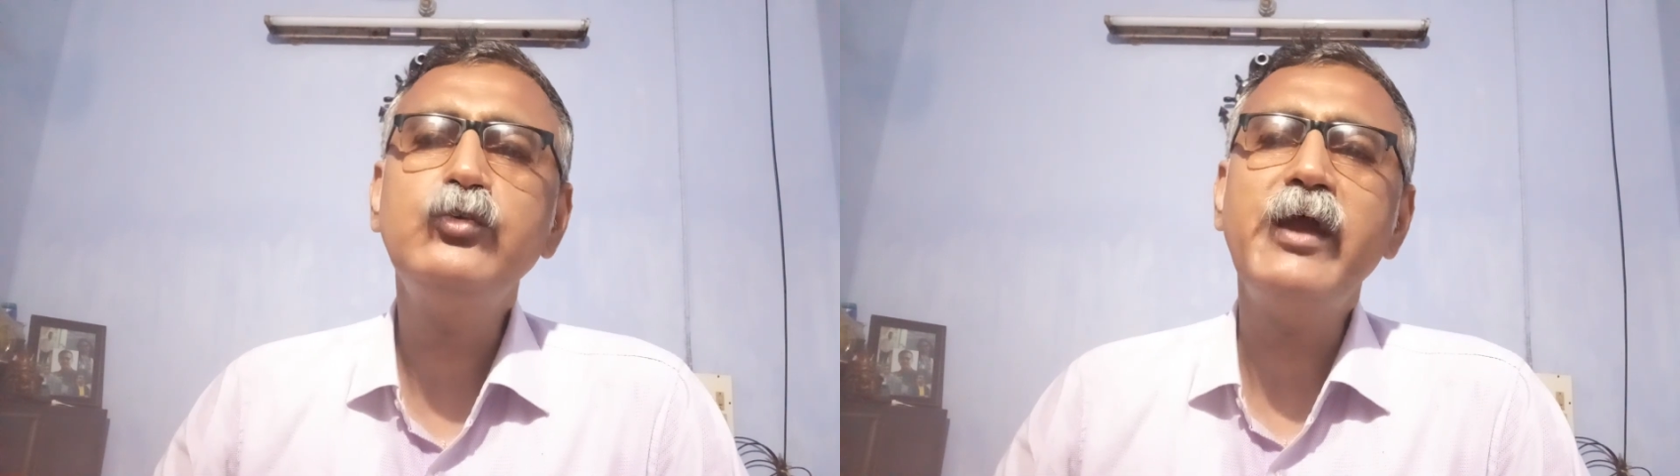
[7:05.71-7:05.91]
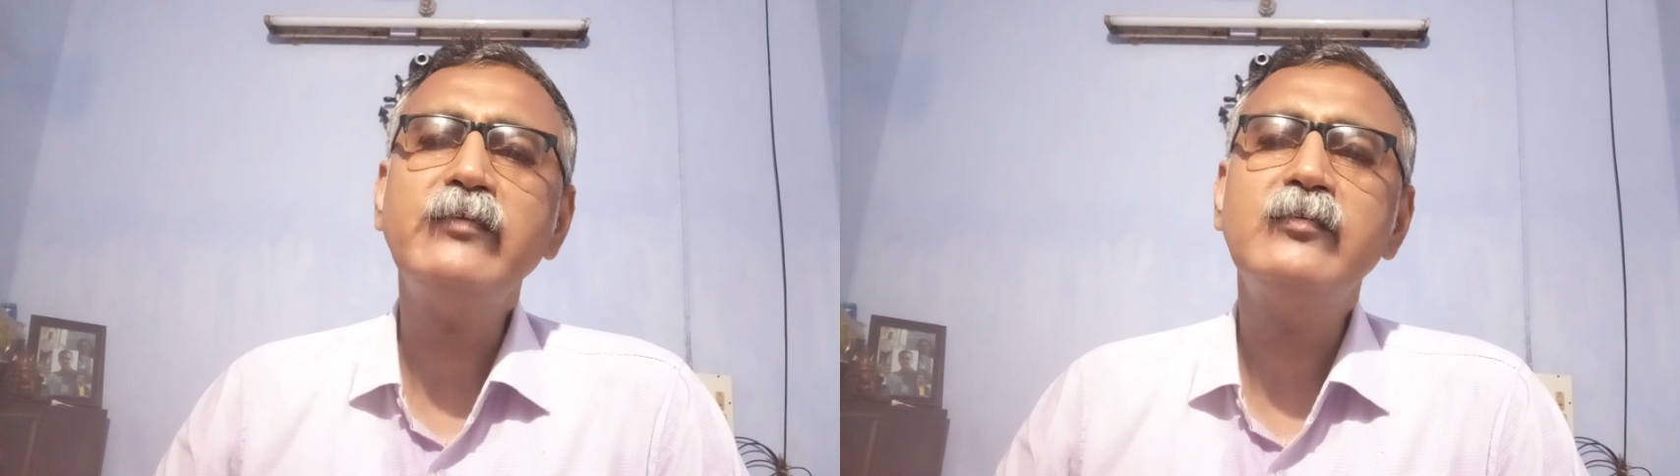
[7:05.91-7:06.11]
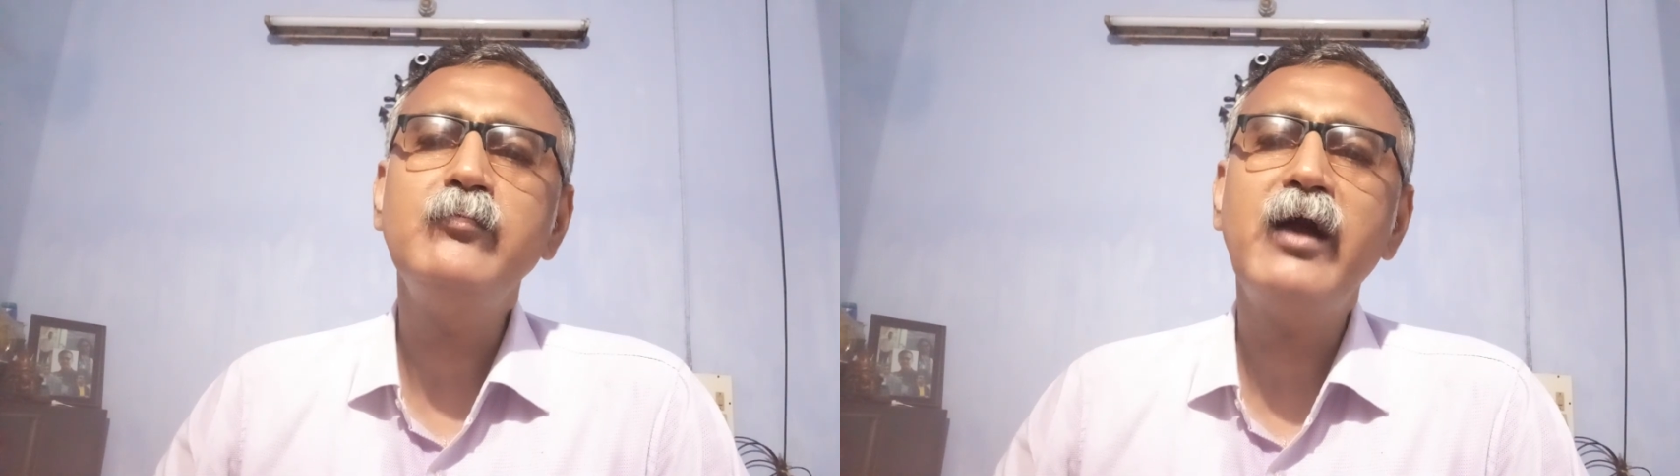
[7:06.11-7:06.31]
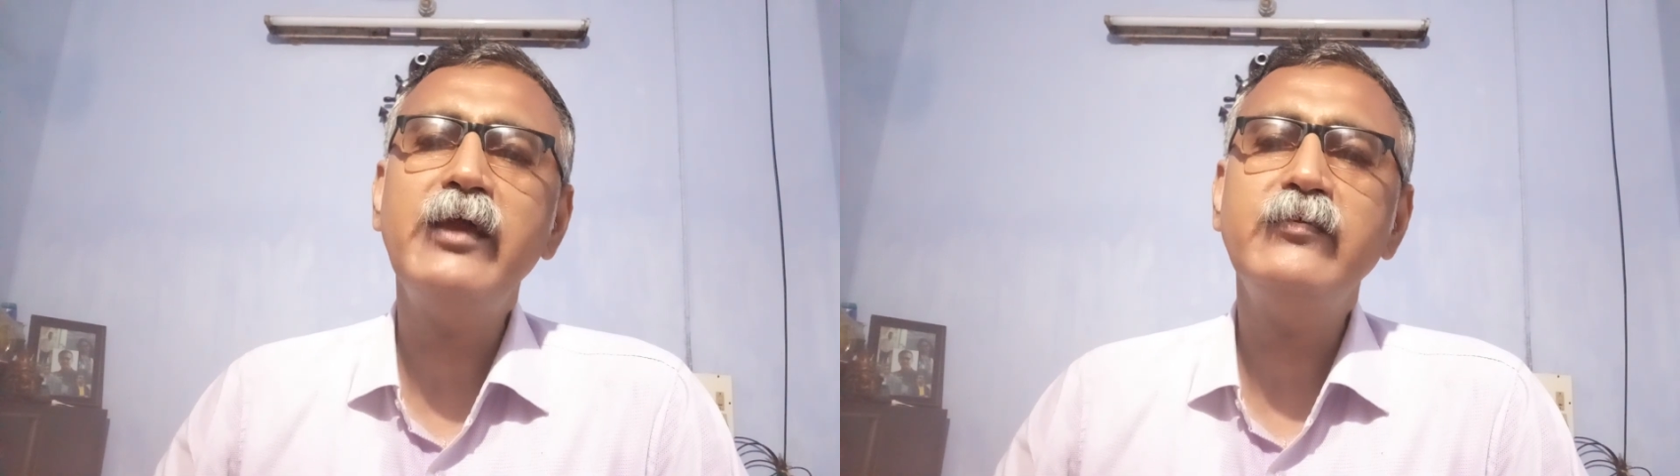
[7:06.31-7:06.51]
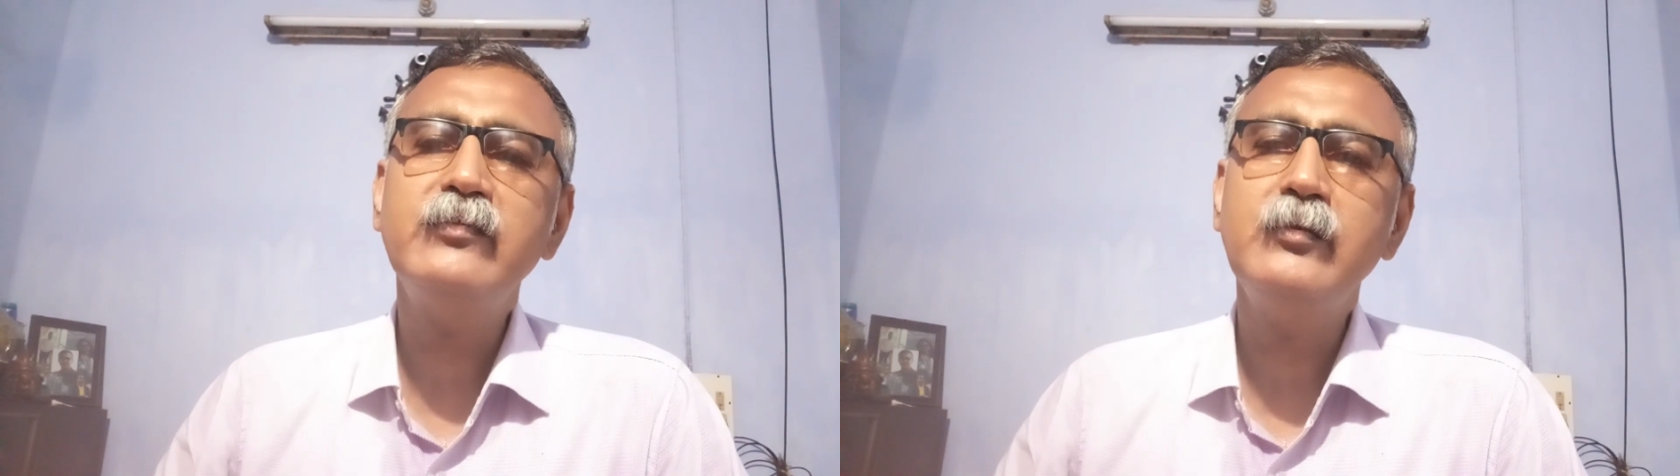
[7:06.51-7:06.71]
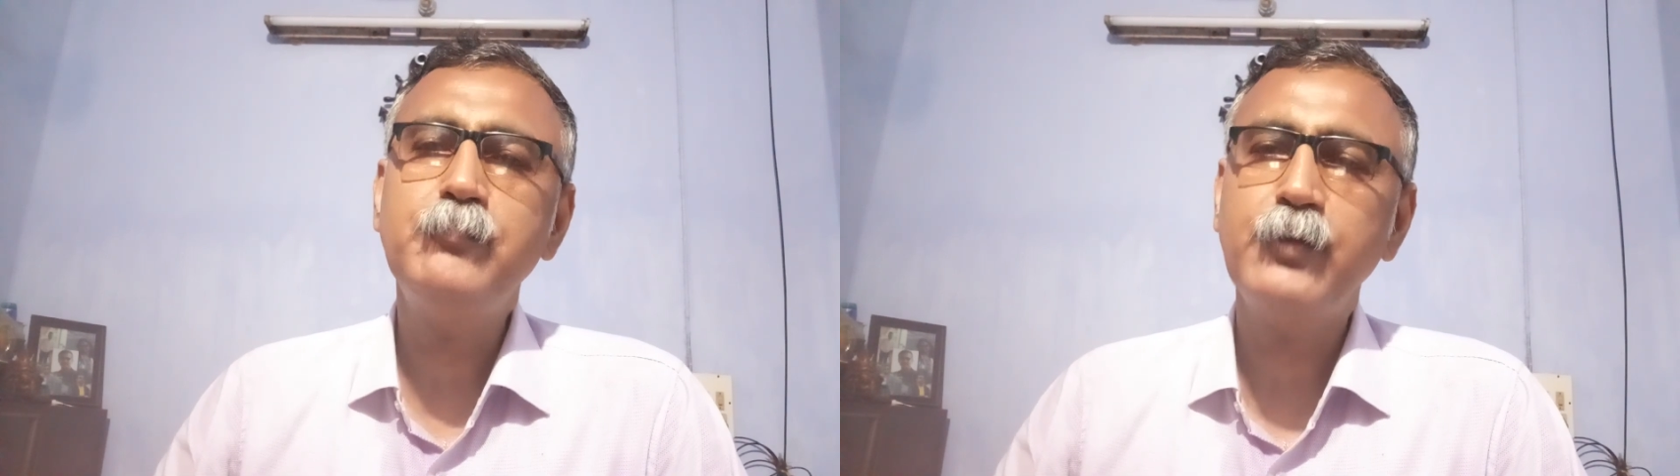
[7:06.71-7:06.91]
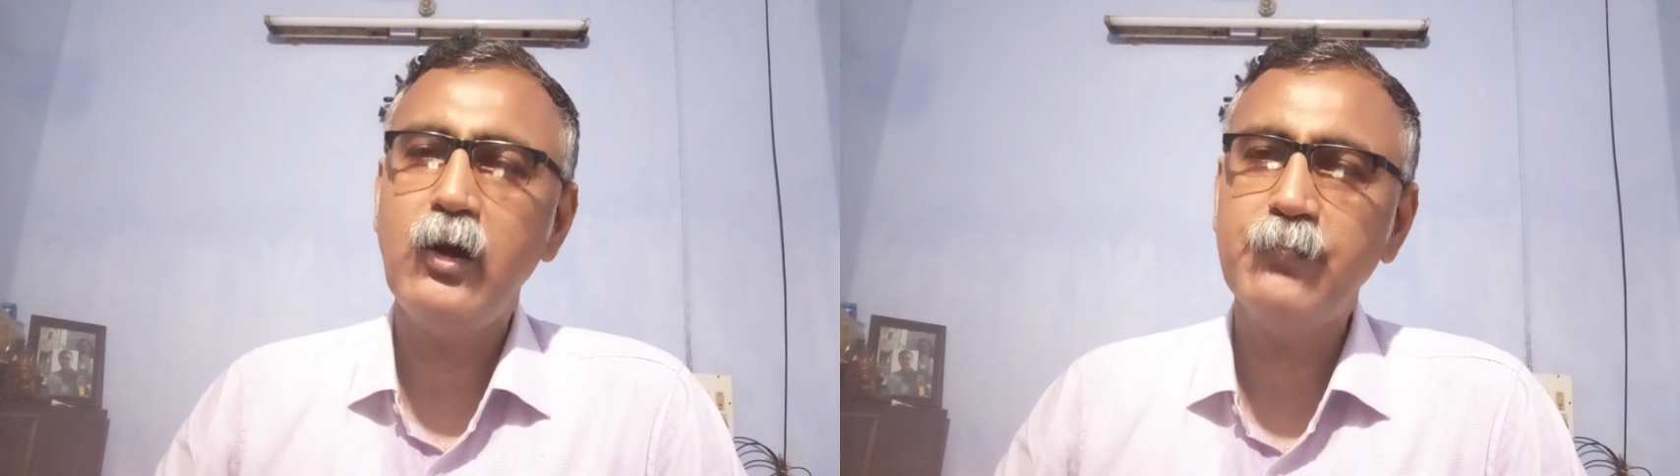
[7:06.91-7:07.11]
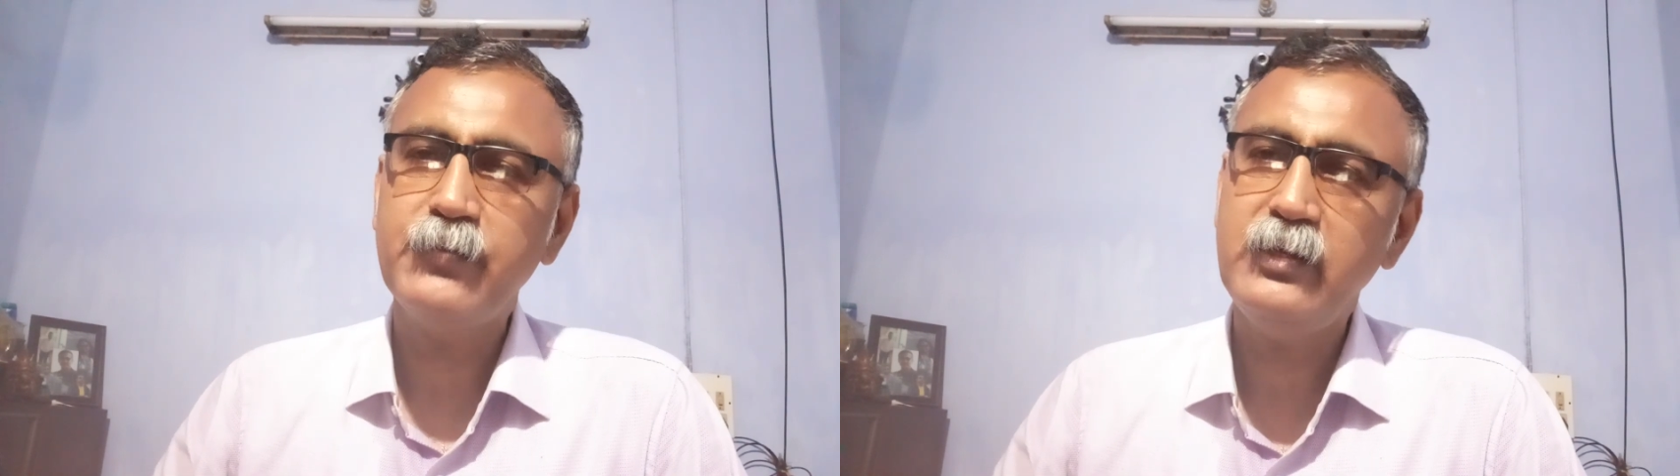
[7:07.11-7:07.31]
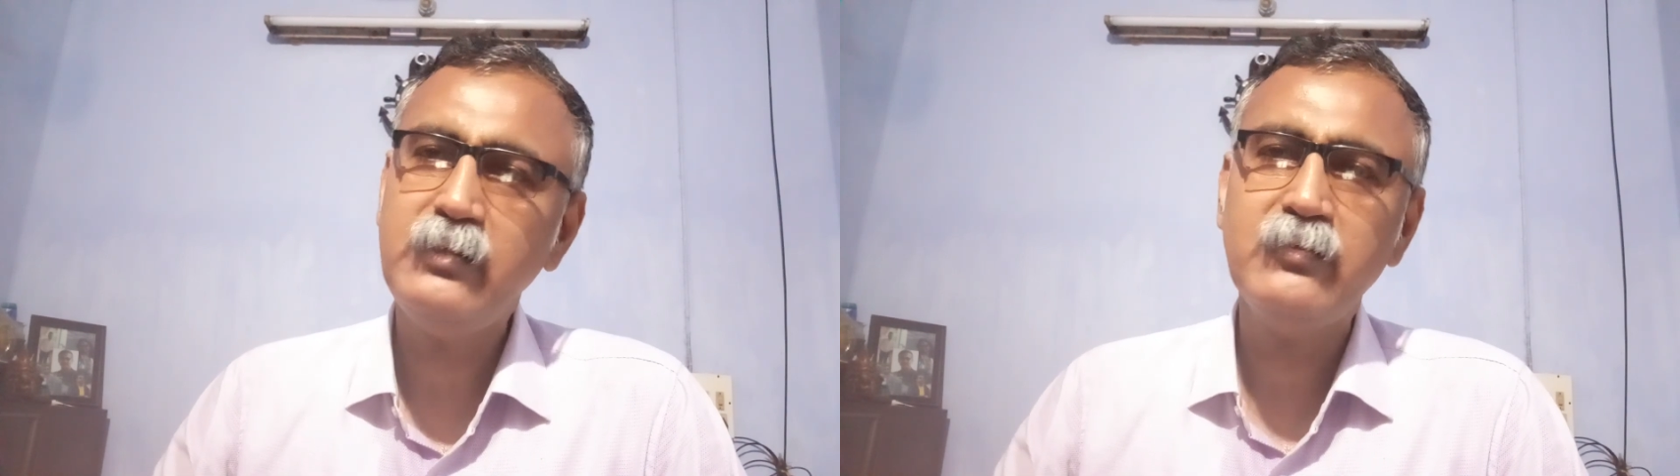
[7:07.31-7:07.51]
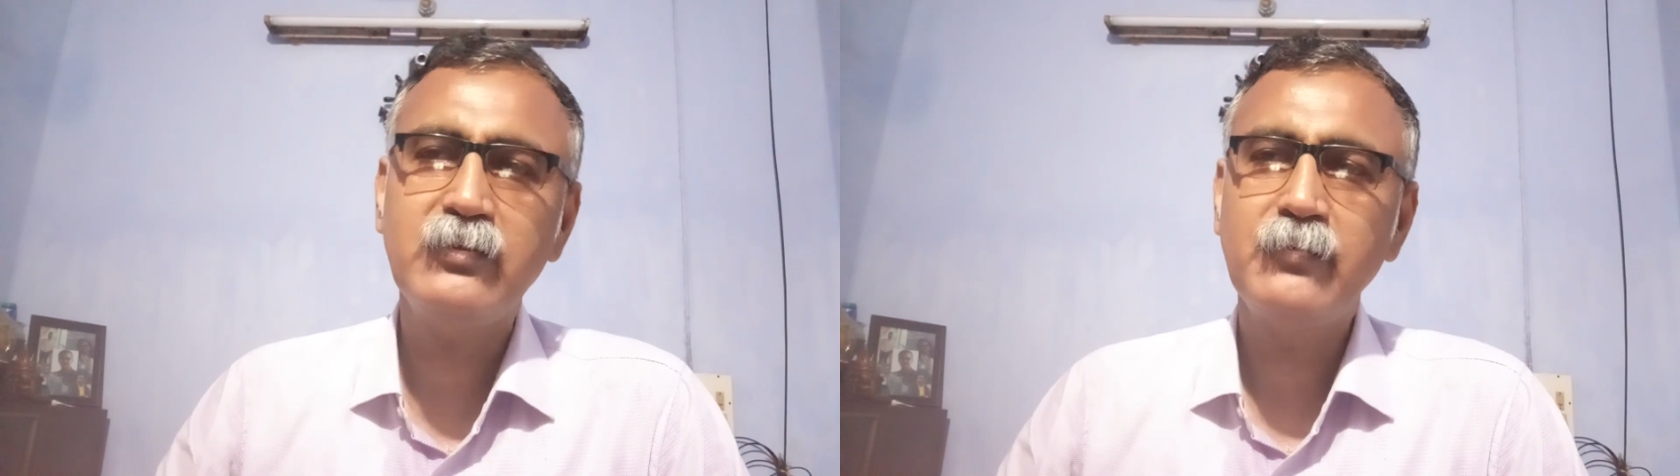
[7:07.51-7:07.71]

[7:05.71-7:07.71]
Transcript: to maximize the profit.